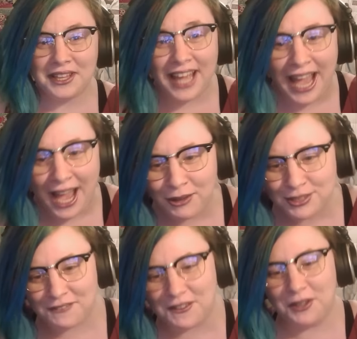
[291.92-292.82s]
the
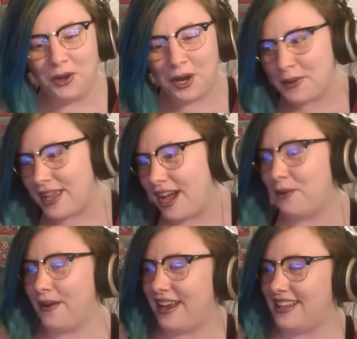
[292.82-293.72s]
house of the Lord, we
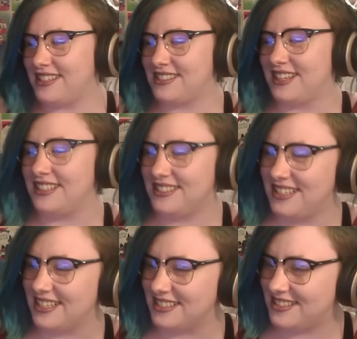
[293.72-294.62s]
already discussed
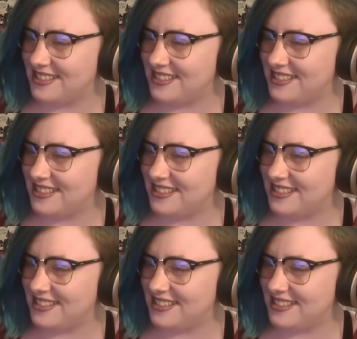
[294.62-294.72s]
this.